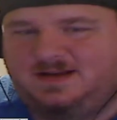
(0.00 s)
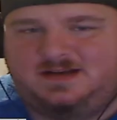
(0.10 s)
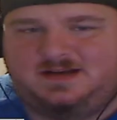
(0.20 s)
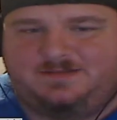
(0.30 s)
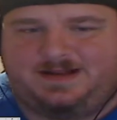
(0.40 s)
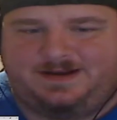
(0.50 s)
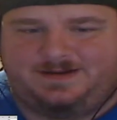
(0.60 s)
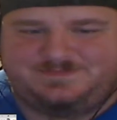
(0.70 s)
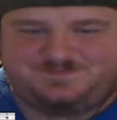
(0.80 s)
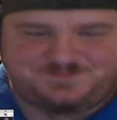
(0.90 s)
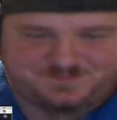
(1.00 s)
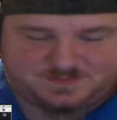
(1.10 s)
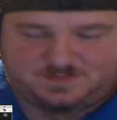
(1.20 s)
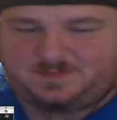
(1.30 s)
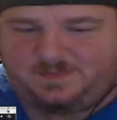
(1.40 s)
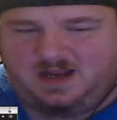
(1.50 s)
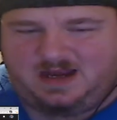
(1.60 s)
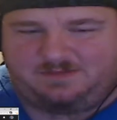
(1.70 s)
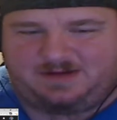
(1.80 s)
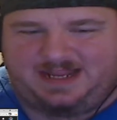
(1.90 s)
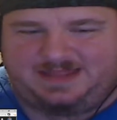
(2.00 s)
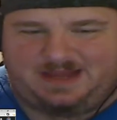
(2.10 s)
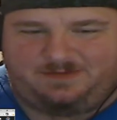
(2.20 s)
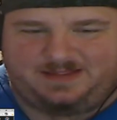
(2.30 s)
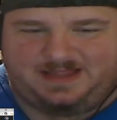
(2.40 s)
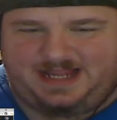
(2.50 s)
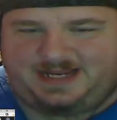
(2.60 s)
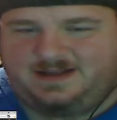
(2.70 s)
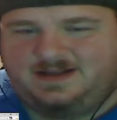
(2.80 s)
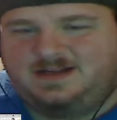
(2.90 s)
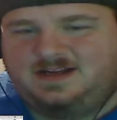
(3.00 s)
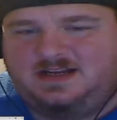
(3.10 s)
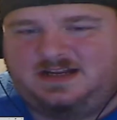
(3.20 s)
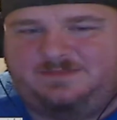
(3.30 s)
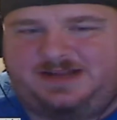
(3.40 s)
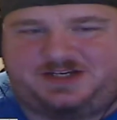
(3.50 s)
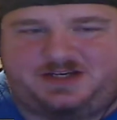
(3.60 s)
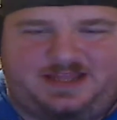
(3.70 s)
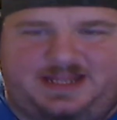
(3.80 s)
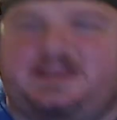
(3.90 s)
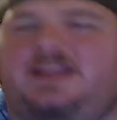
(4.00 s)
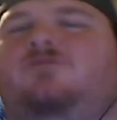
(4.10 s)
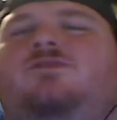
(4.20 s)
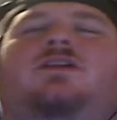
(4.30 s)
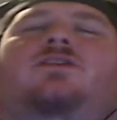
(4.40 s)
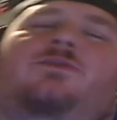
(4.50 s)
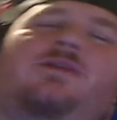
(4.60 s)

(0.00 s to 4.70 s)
Come down here. All right, we're going to hit that with a like. I'm going to make sure that it went all the way